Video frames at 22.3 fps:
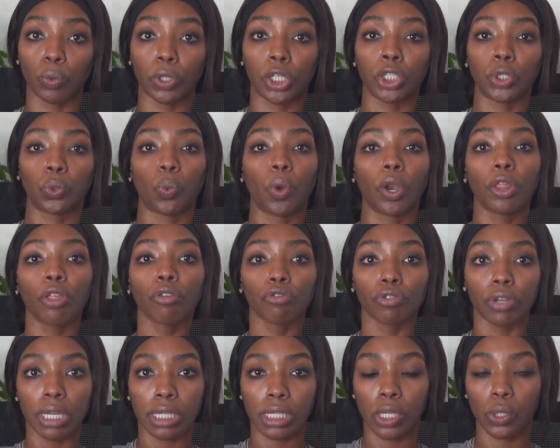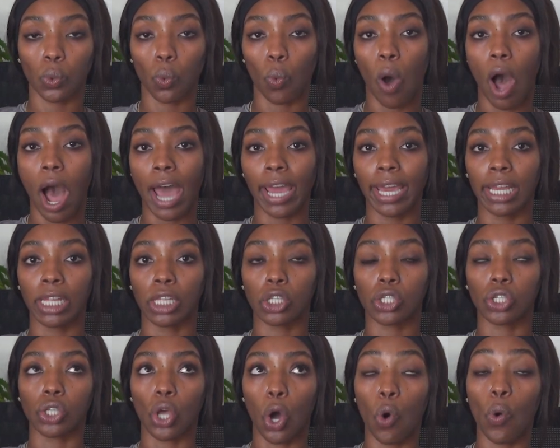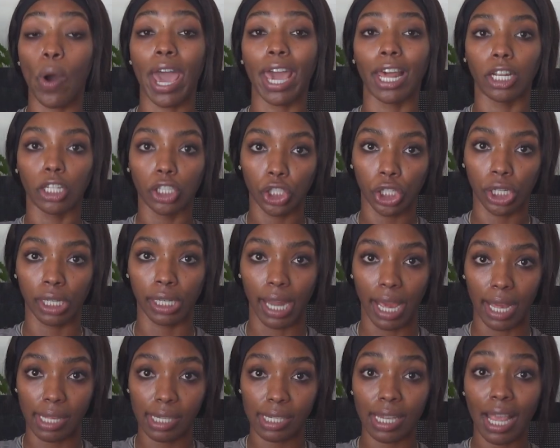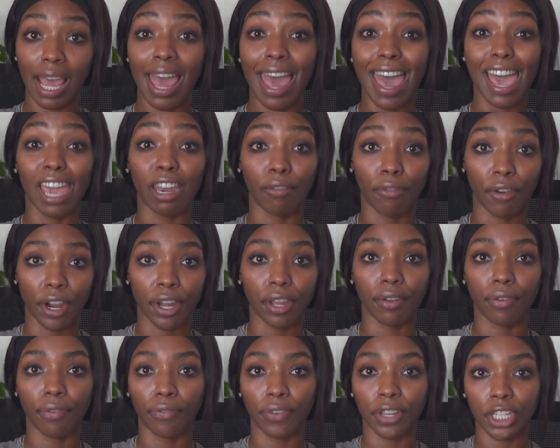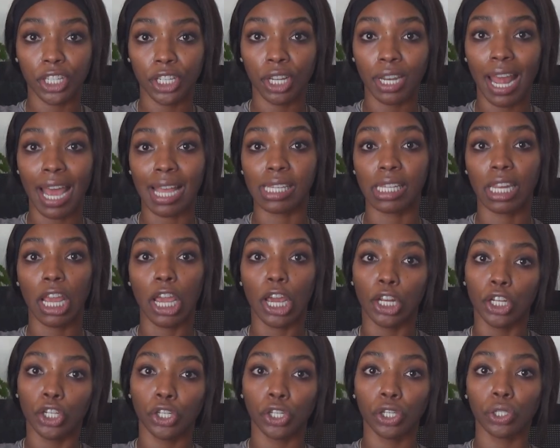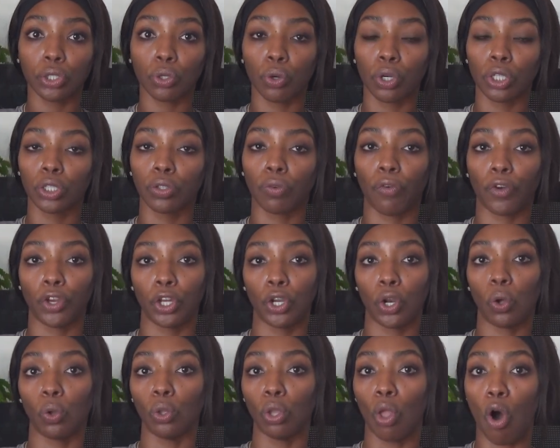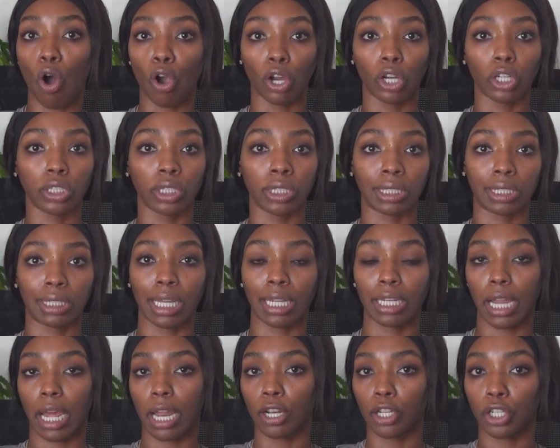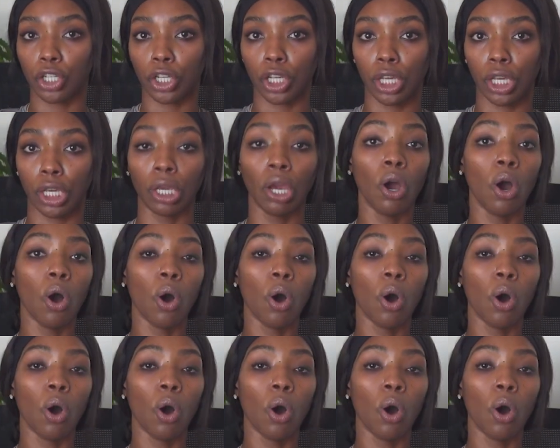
which is one of the reasons why it's so energy dense and very efficient as an energy source for, you know, longer sustained energy